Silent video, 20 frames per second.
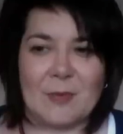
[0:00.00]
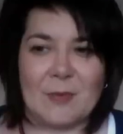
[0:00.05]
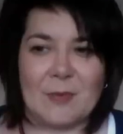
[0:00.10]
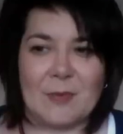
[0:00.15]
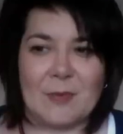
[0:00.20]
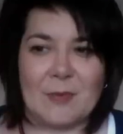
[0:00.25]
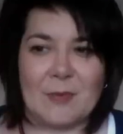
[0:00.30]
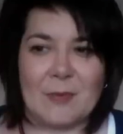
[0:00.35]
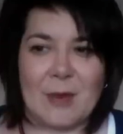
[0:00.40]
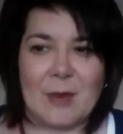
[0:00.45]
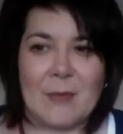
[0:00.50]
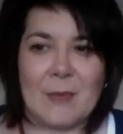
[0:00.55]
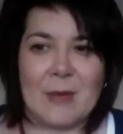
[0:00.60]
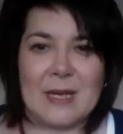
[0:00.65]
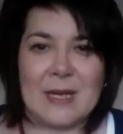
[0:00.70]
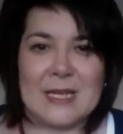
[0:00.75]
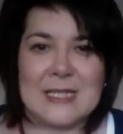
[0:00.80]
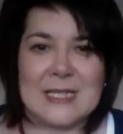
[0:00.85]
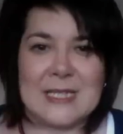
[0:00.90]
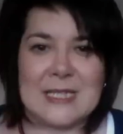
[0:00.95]
my
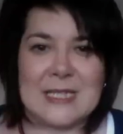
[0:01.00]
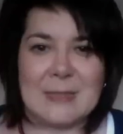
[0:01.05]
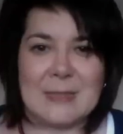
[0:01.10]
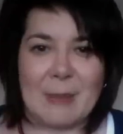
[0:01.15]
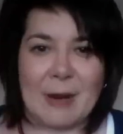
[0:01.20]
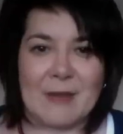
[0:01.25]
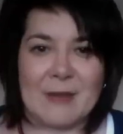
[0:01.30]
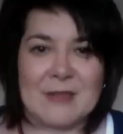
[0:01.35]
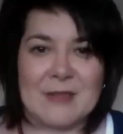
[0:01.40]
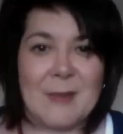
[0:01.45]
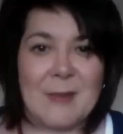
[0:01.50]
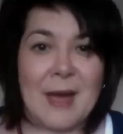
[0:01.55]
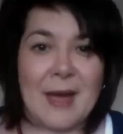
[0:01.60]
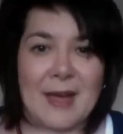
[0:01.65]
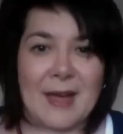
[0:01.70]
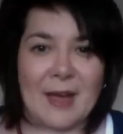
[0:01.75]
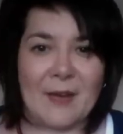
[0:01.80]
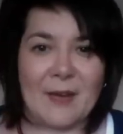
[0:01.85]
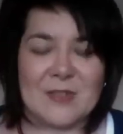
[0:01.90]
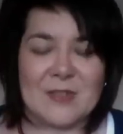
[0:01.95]
ability to bounce
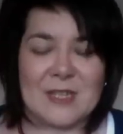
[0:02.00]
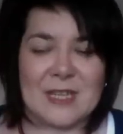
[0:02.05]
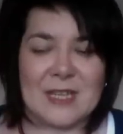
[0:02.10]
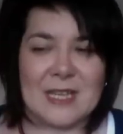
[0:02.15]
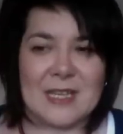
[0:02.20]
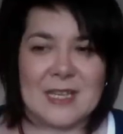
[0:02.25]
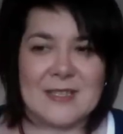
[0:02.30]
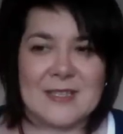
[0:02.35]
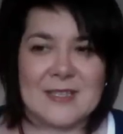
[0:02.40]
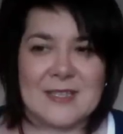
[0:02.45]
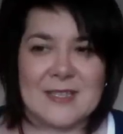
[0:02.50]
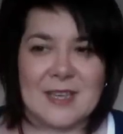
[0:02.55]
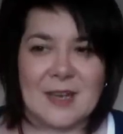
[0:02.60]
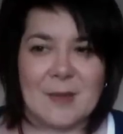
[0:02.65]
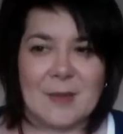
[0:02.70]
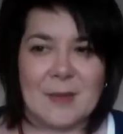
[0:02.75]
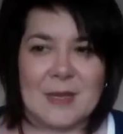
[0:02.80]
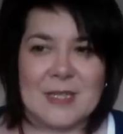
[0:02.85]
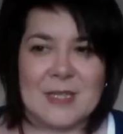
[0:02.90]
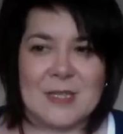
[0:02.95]
back after these
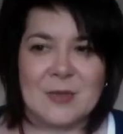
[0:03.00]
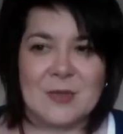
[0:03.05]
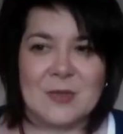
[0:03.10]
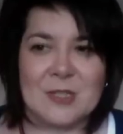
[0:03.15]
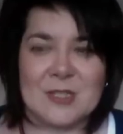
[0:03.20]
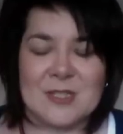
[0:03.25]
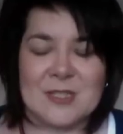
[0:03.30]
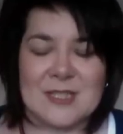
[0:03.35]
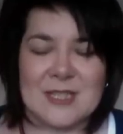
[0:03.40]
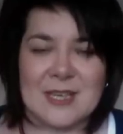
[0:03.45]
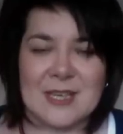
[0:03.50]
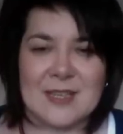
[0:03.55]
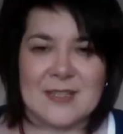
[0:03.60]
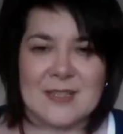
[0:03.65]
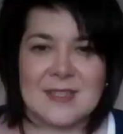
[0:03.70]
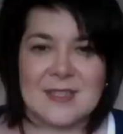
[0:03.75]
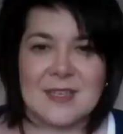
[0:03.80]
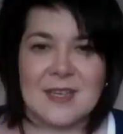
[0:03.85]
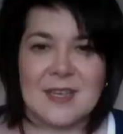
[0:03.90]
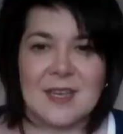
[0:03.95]

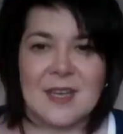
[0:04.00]
indulgences.